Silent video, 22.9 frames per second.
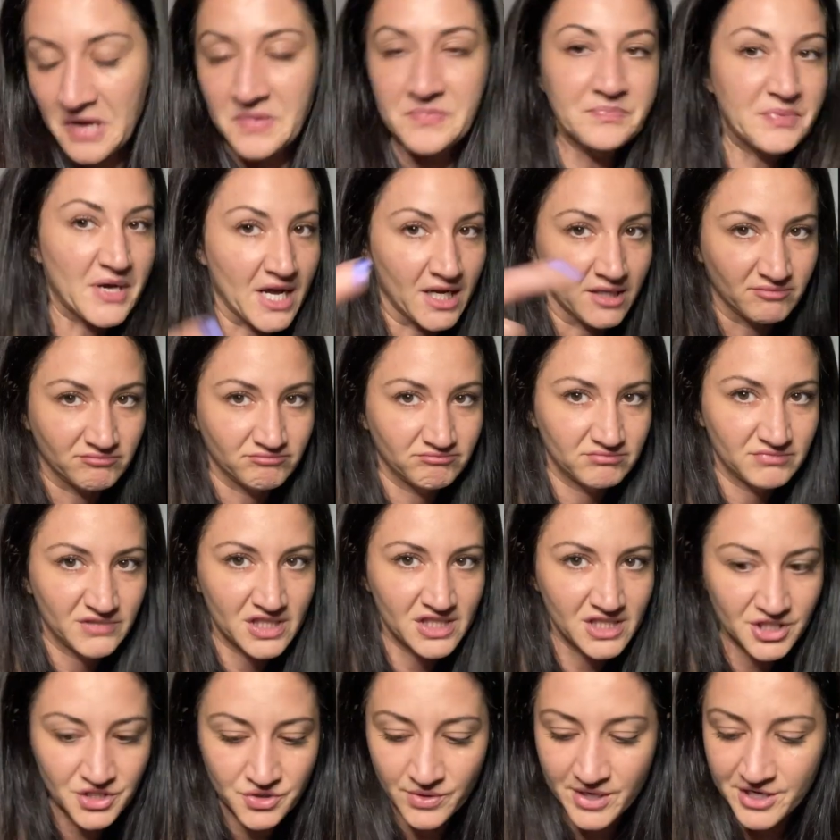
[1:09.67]
but the
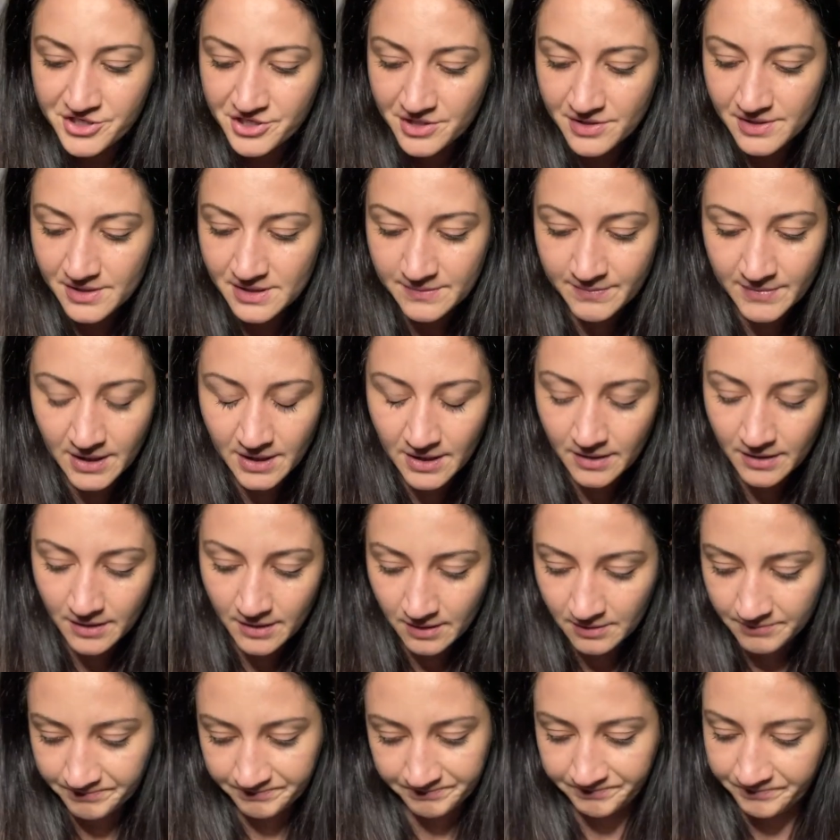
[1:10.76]
situation this month,
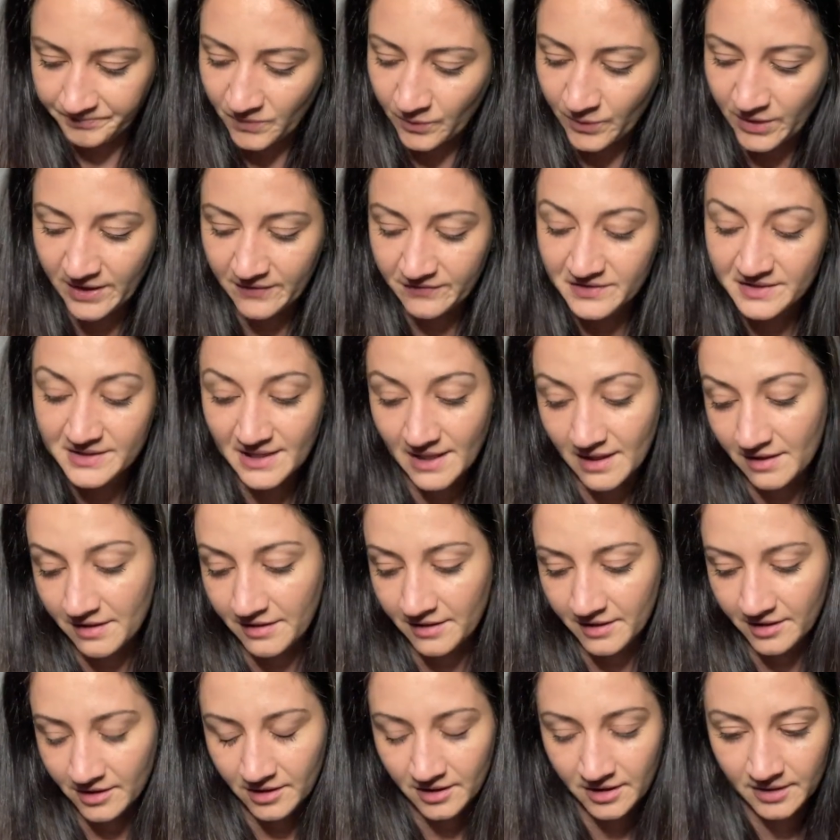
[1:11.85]
we have death
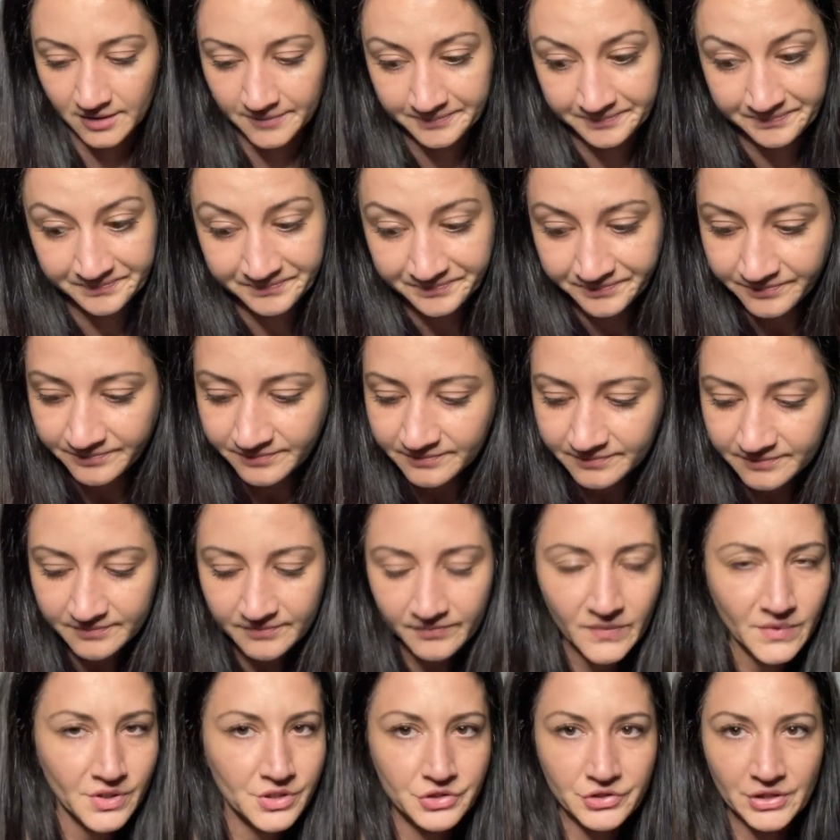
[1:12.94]
here,
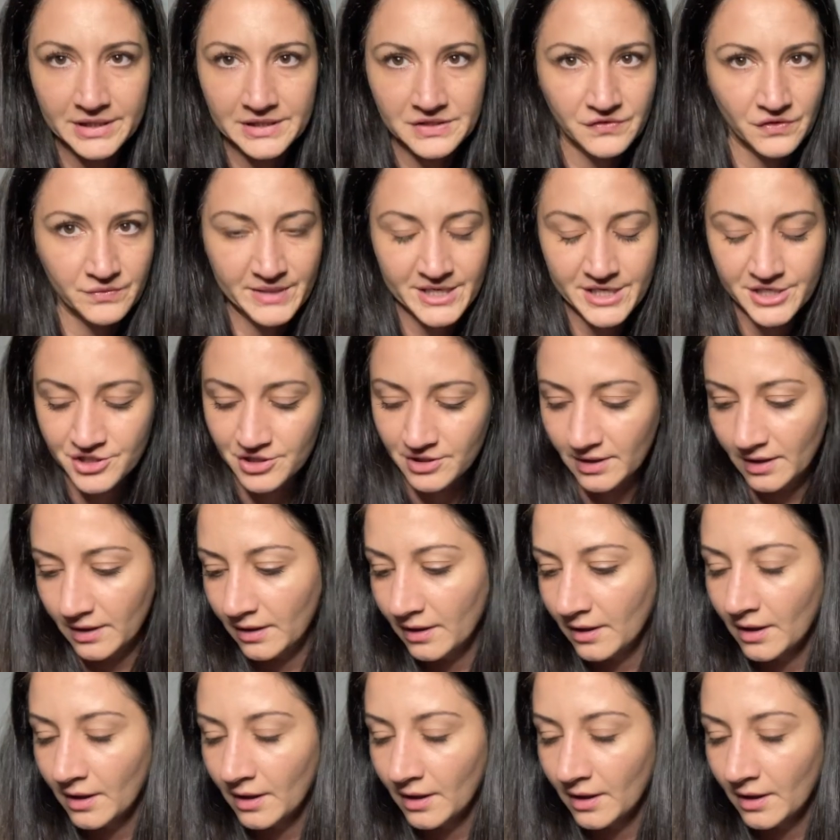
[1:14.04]
transformation.